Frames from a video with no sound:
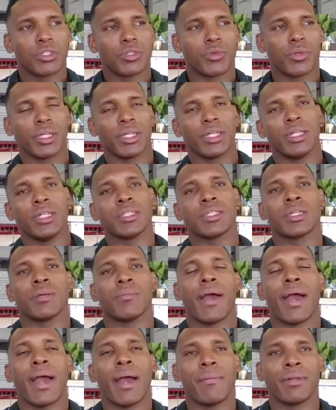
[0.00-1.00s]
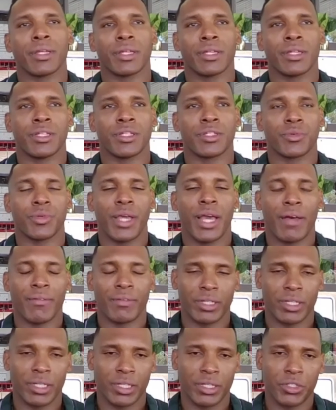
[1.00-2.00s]
So what ends up happening is we
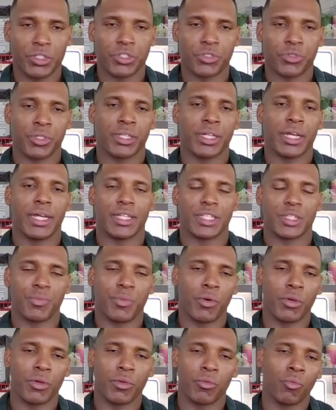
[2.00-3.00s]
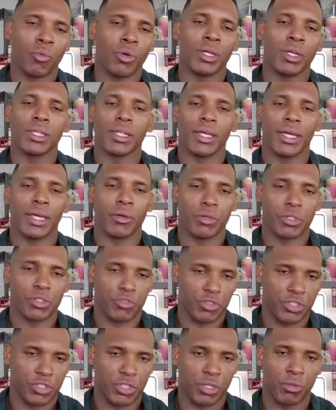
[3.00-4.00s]
have an industry that has spoken one
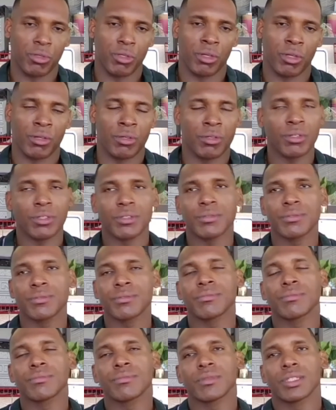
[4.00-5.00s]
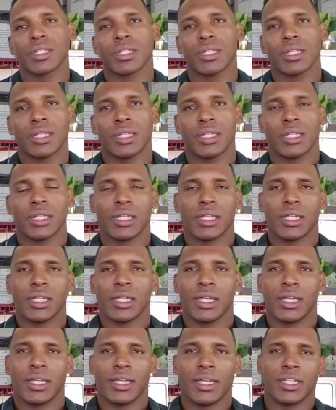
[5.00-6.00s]
language for so long,
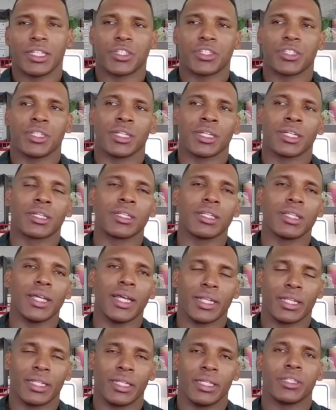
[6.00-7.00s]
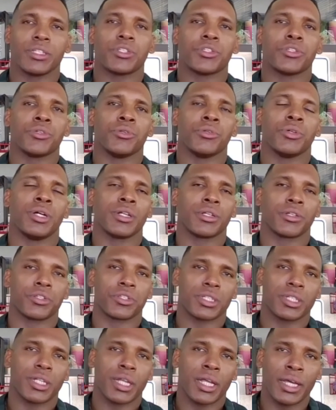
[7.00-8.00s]
it has neglected to
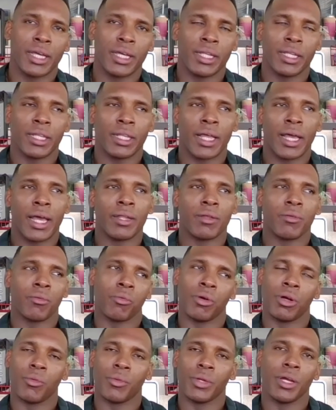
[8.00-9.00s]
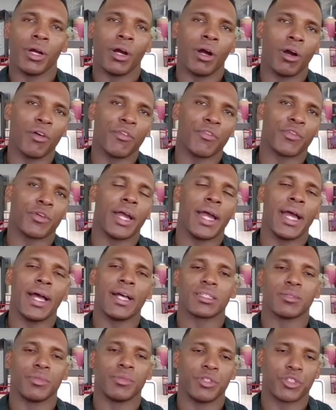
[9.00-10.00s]
understand that what we offer
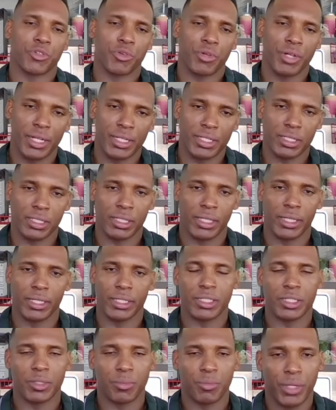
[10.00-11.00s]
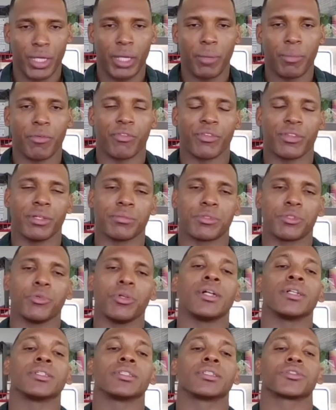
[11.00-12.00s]
has to be translated to people for them
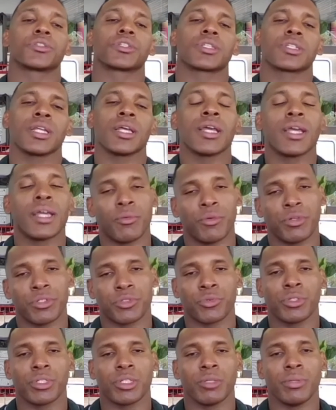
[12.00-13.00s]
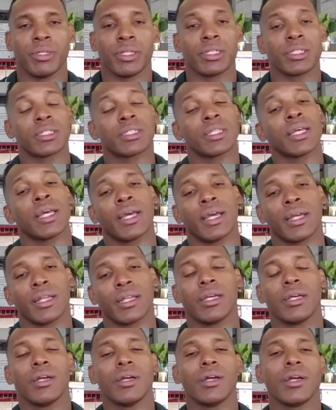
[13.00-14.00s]
to understand what's really being
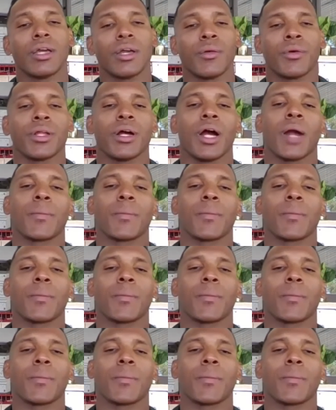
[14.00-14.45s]
said and